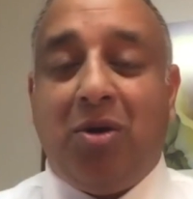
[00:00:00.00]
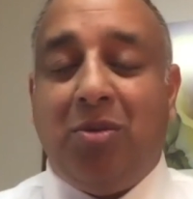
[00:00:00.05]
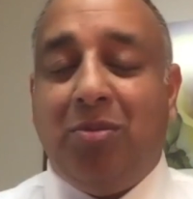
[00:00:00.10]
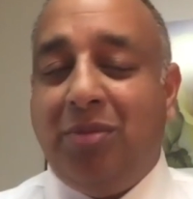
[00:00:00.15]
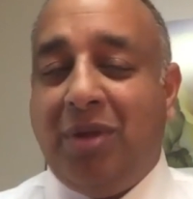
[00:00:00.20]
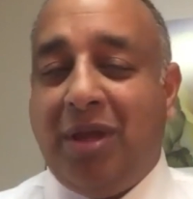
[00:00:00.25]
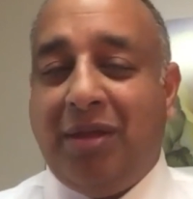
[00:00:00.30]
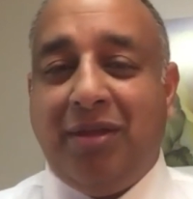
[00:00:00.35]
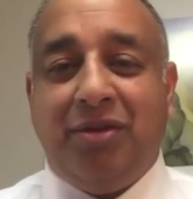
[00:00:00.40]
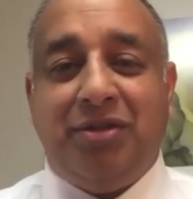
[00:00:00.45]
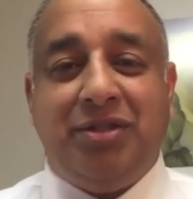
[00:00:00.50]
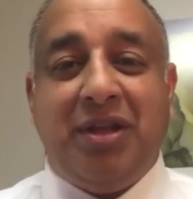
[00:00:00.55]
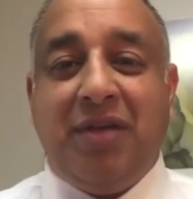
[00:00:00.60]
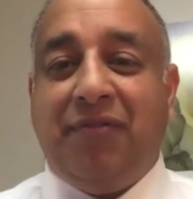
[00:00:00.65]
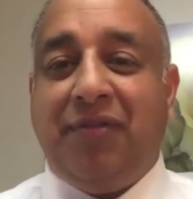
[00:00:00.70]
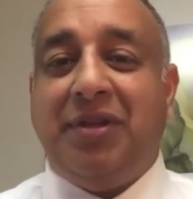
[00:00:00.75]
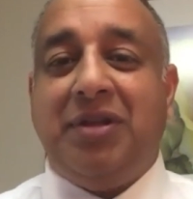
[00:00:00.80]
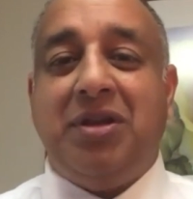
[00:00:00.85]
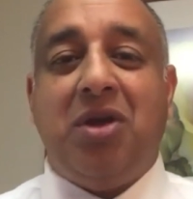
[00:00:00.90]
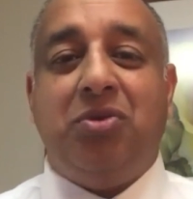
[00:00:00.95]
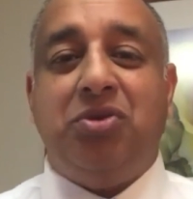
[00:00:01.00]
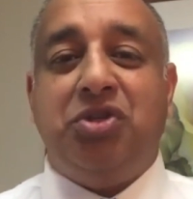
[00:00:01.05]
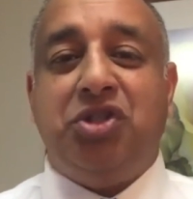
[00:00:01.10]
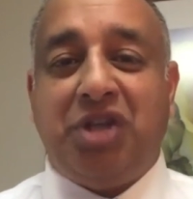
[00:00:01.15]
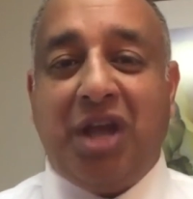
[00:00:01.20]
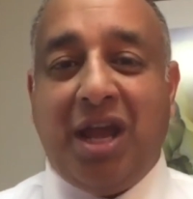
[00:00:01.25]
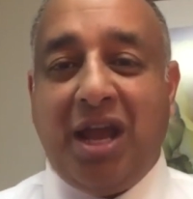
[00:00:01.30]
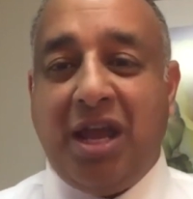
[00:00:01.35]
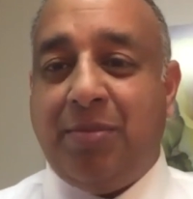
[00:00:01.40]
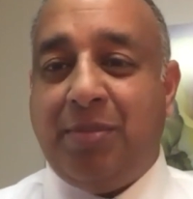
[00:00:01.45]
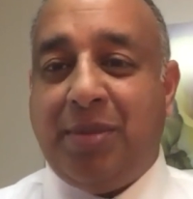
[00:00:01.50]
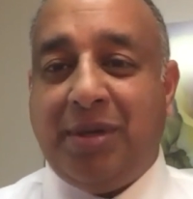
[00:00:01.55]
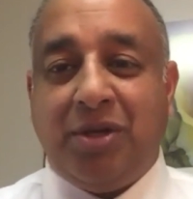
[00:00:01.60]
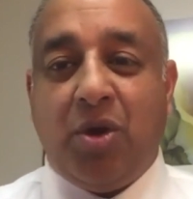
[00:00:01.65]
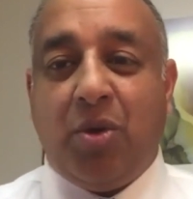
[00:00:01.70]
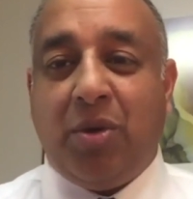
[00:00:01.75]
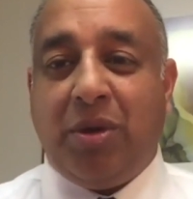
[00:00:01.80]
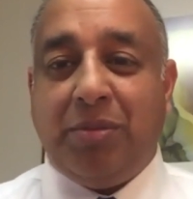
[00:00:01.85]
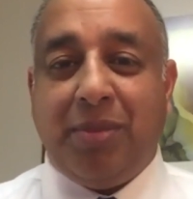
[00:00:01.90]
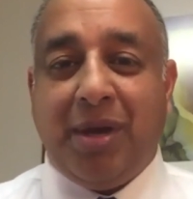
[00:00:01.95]
And there's definitely no shame in
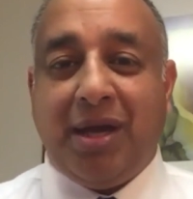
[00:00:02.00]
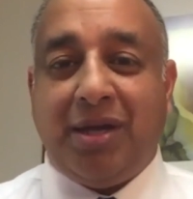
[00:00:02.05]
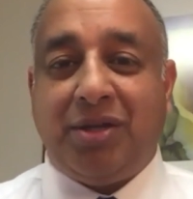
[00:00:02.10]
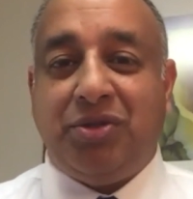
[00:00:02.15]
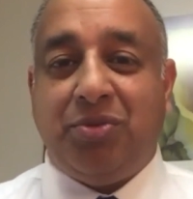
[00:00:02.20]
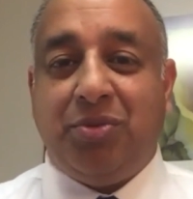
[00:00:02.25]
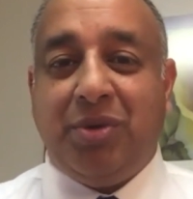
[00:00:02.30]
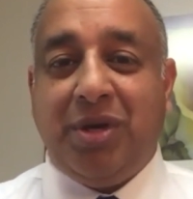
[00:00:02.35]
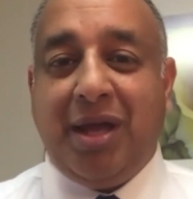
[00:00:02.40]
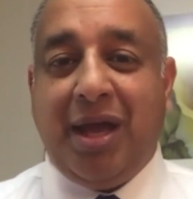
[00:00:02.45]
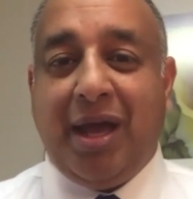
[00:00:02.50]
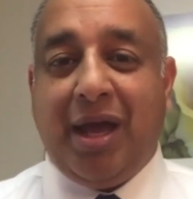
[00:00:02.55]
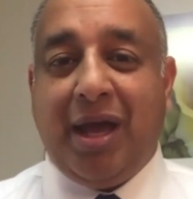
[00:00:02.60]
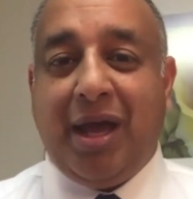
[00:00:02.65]
going back to rehab.